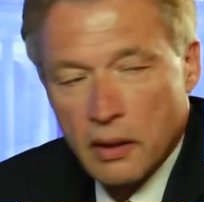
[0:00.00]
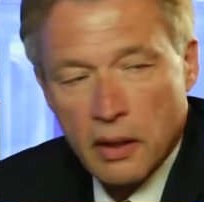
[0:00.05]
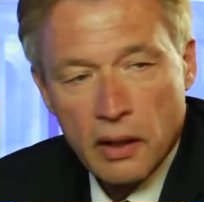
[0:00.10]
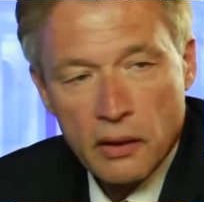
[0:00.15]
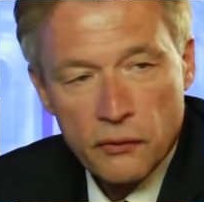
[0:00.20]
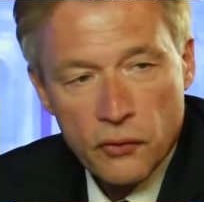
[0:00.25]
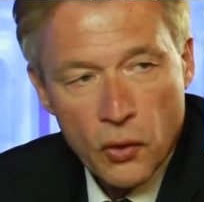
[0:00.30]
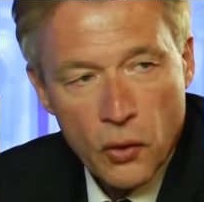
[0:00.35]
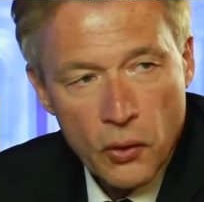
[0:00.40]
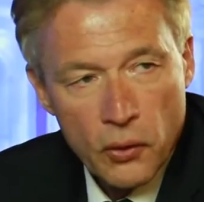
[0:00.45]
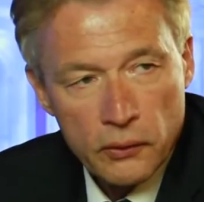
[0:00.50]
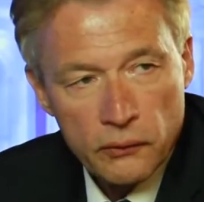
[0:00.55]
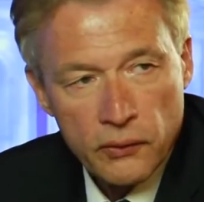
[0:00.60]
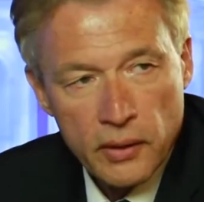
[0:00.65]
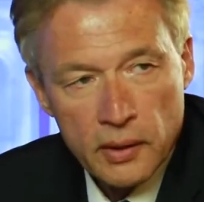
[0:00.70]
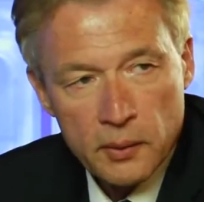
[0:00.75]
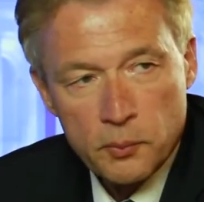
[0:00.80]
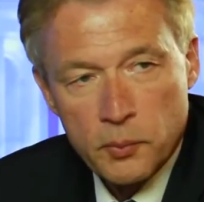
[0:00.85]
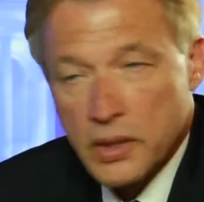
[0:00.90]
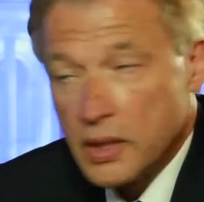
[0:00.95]
have heard
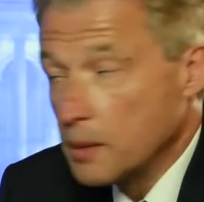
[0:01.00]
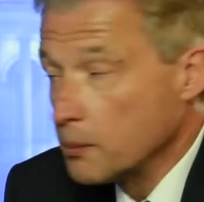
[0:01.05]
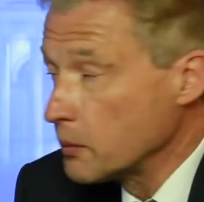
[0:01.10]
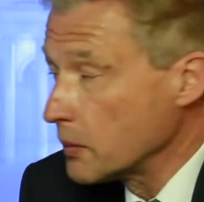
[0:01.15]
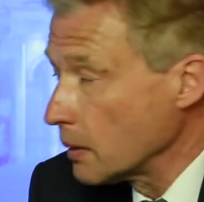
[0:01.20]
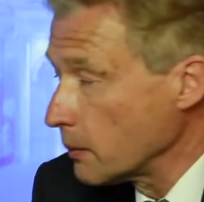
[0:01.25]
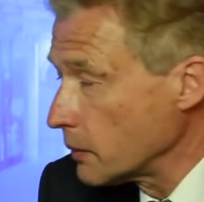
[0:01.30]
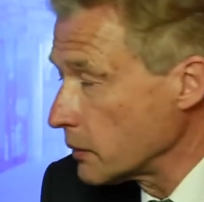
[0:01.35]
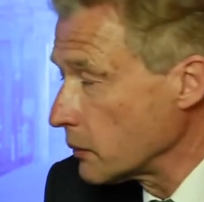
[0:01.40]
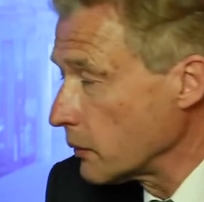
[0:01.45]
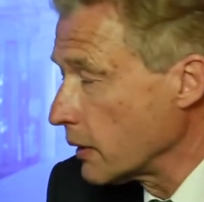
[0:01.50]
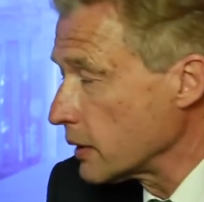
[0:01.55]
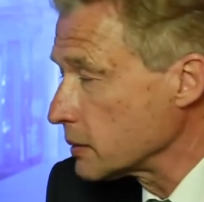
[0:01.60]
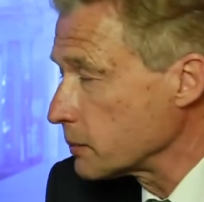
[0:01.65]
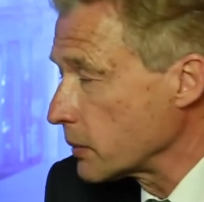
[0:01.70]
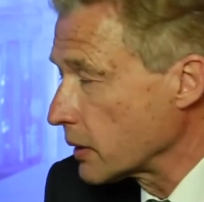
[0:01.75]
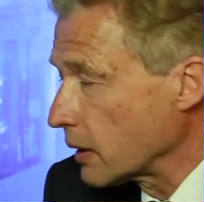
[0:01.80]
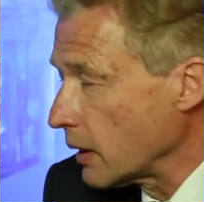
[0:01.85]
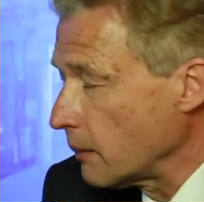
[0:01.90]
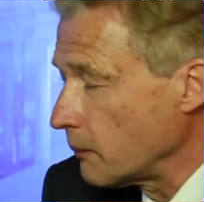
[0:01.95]
that BMW has
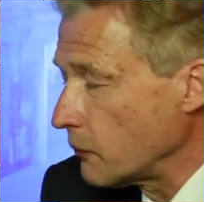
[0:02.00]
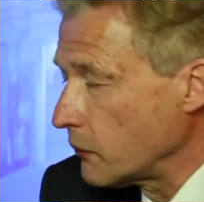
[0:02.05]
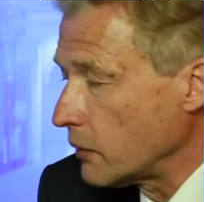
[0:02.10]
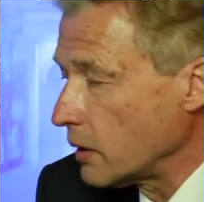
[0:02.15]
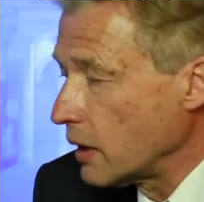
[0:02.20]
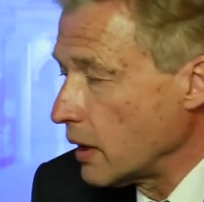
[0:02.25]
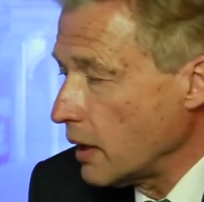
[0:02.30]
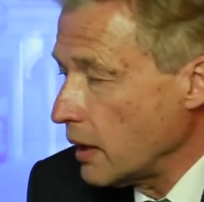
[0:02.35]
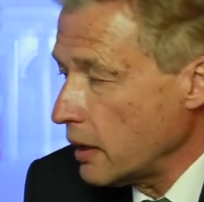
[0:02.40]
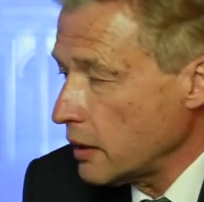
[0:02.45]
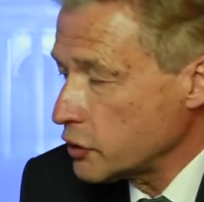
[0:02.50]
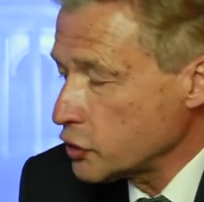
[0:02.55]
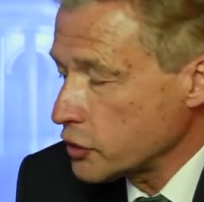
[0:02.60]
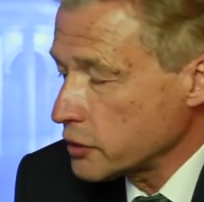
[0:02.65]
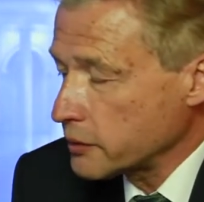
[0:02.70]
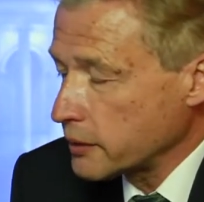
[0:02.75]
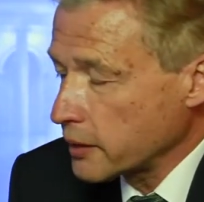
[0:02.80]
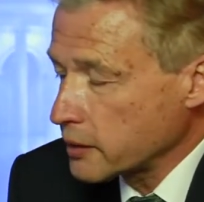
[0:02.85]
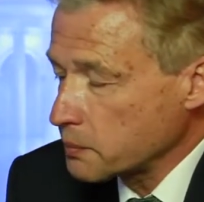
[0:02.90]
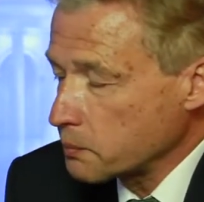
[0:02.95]
become the
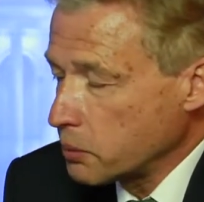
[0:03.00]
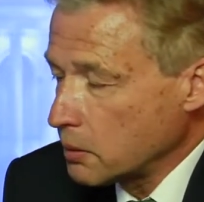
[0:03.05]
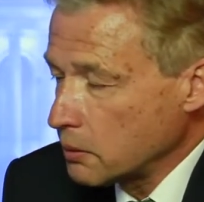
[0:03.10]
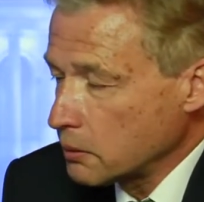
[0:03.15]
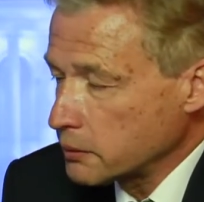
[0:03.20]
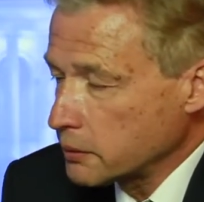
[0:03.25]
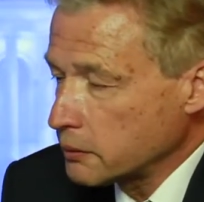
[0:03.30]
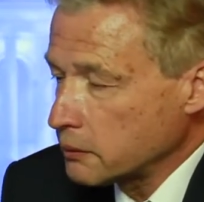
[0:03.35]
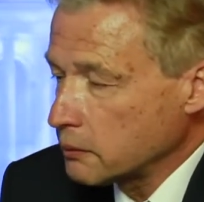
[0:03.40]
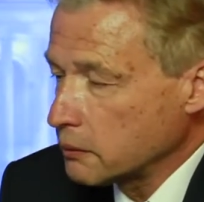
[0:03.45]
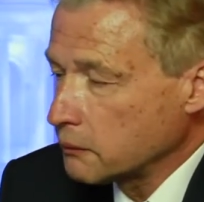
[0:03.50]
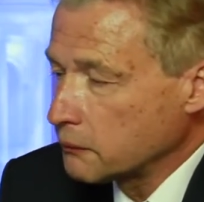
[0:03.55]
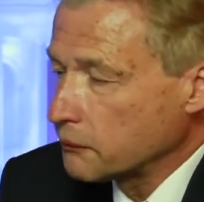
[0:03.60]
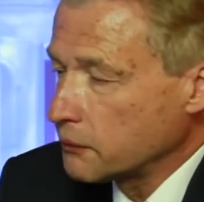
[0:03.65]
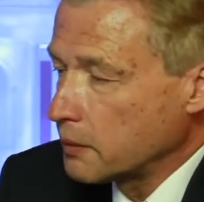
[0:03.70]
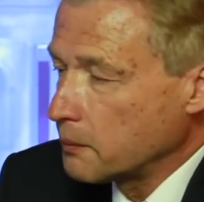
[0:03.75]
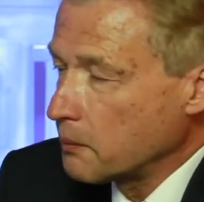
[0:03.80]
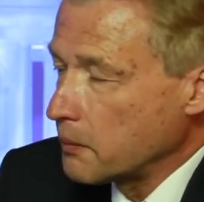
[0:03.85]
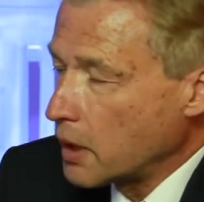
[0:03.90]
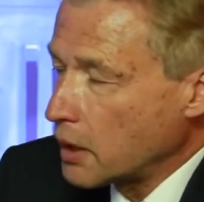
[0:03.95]
largest exporter of
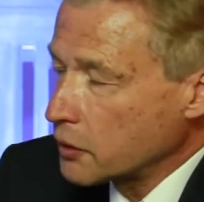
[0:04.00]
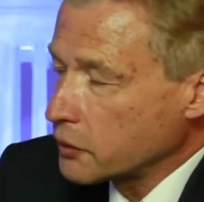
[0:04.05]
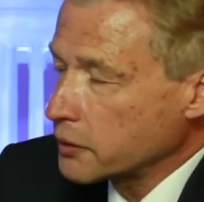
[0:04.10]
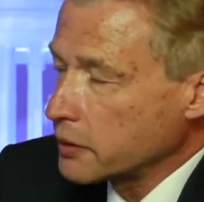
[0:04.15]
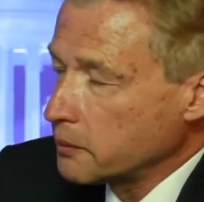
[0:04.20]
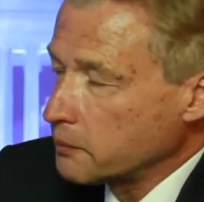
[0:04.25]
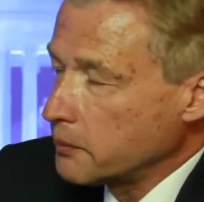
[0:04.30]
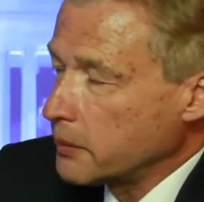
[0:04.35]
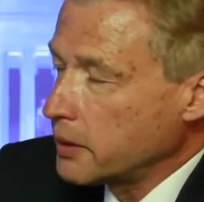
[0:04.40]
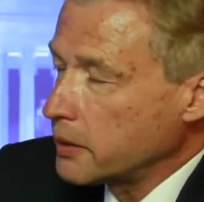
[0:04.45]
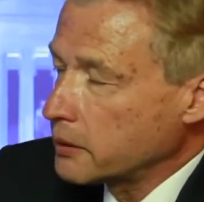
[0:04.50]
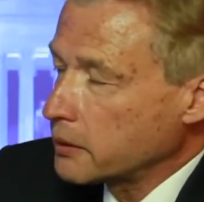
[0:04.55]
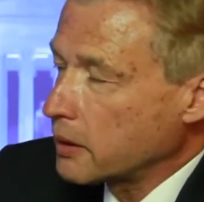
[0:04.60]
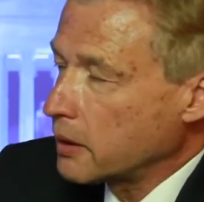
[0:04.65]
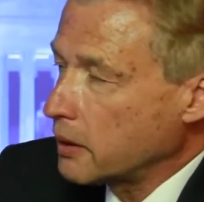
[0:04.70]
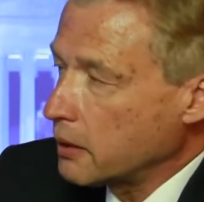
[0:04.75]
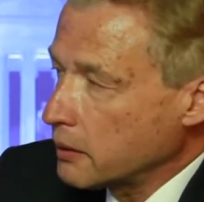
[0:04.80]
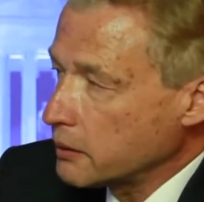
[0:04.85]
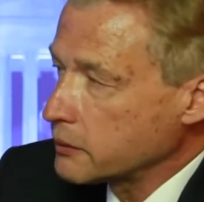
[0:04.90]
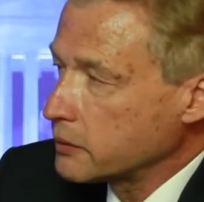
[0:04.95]
American-made
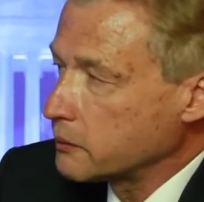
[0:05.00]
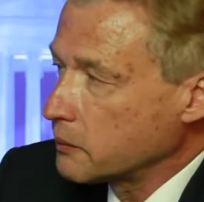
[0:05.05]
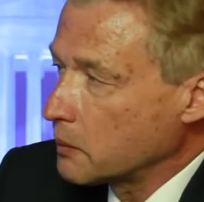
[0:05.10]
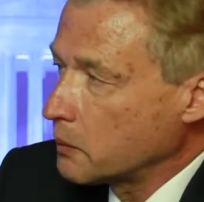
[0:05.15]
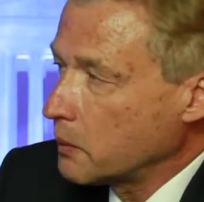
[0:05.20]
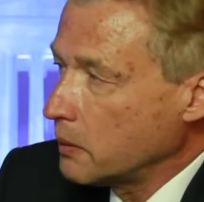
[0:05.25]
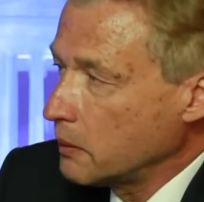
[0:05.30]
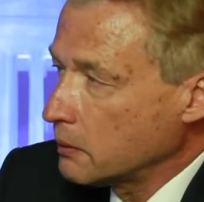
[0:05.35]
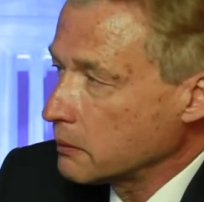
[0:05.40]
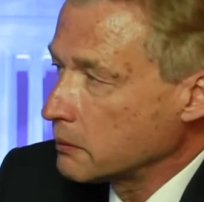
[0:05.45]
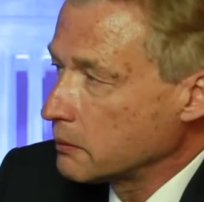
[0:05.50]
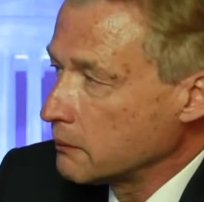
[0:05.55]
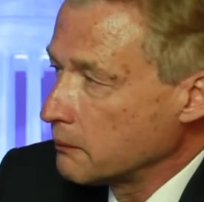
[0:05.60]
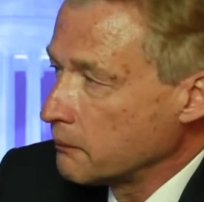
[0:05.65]
cars in the world.